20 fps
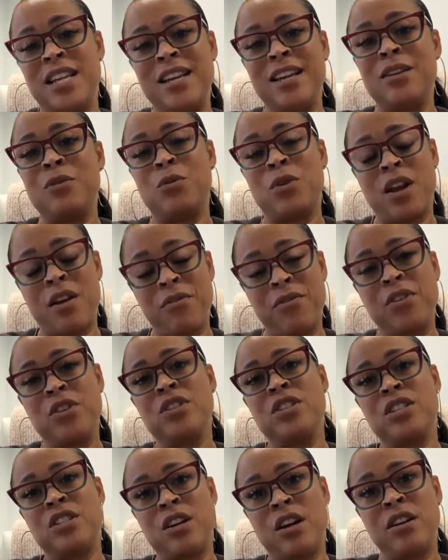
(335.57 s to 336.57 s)
in when I
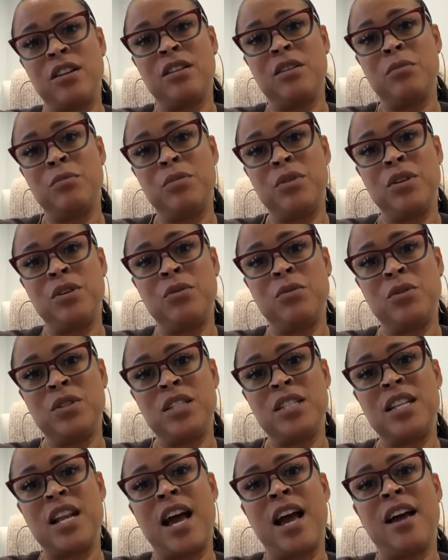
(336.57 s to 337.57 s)
first started the book
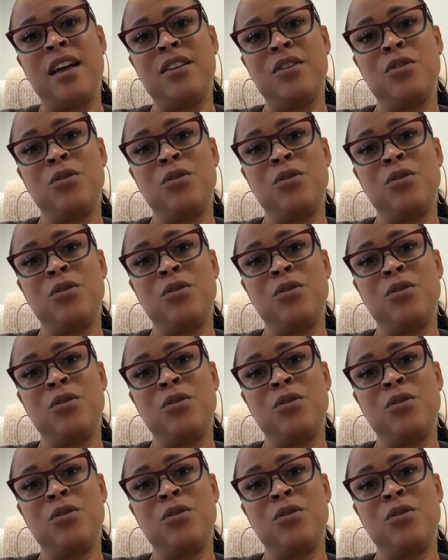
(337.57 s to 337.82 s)
was not